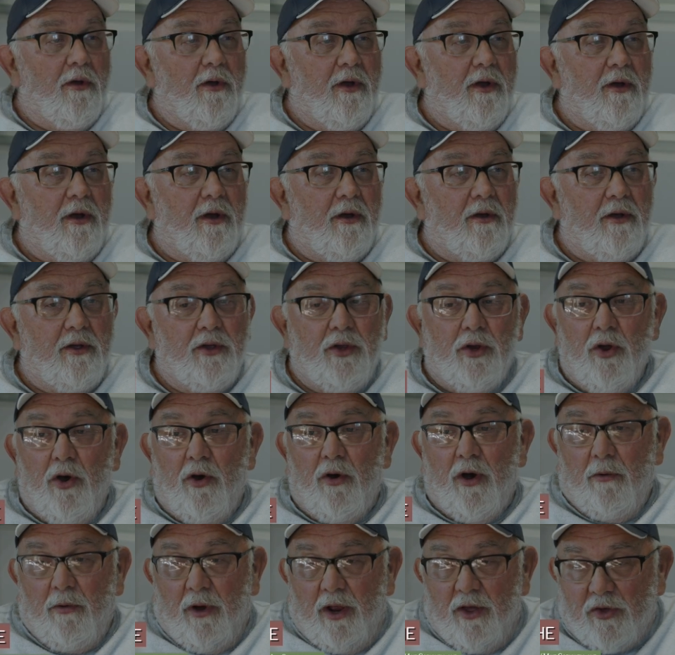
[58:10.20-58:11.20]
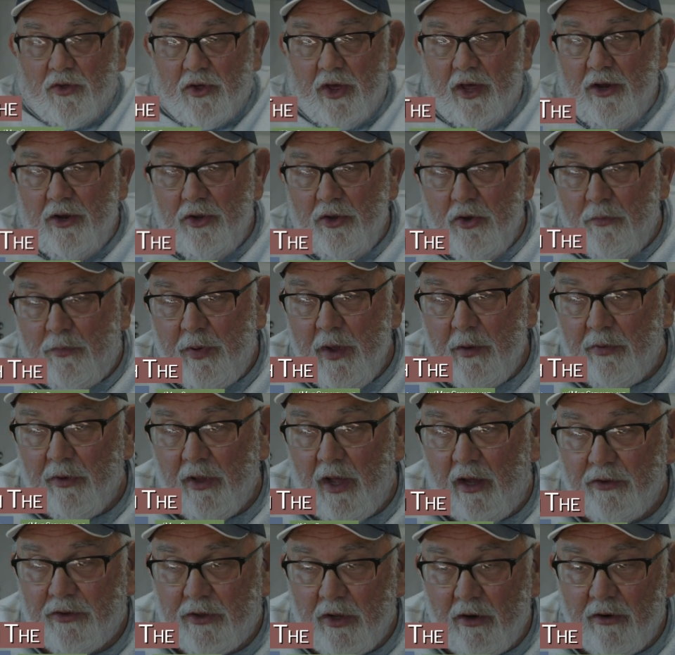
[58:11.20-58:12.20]
I want to say to you people
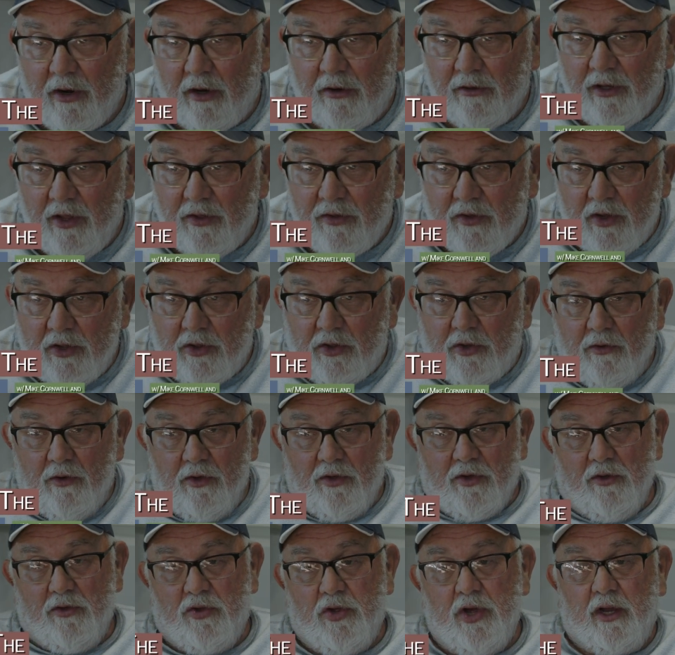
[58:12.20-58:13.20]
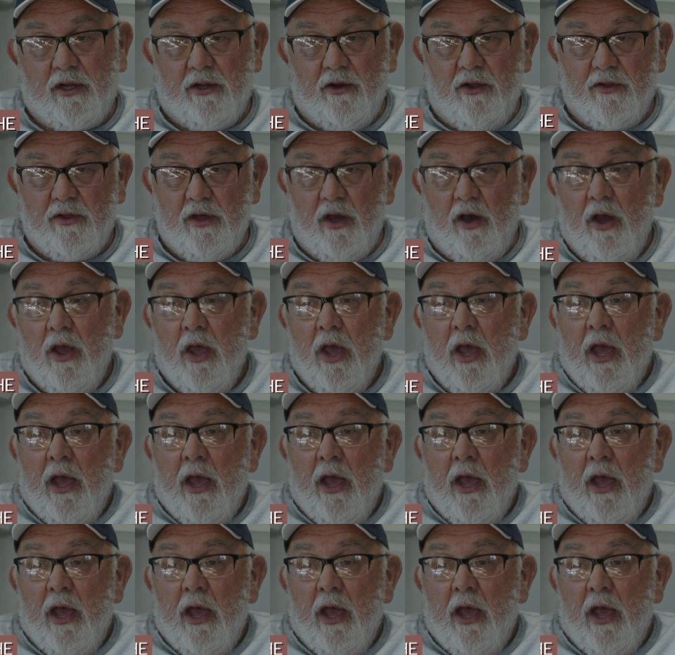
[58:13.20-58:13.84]
out there that are listening to us or checking us out,